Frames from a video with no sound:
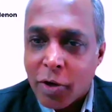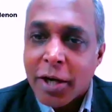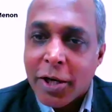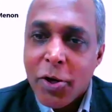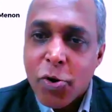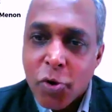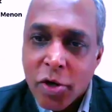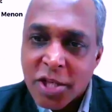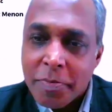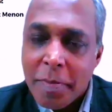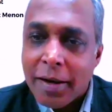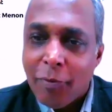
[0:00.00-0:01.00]
continue to
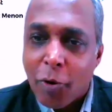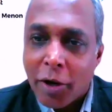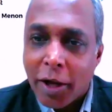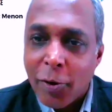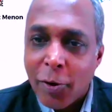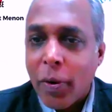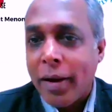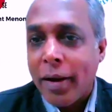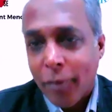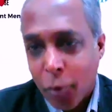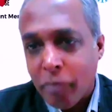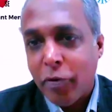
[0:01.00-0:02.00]
dismantle what I know
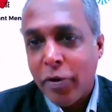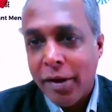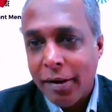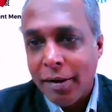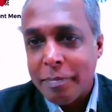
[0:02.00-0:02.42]
and hopefully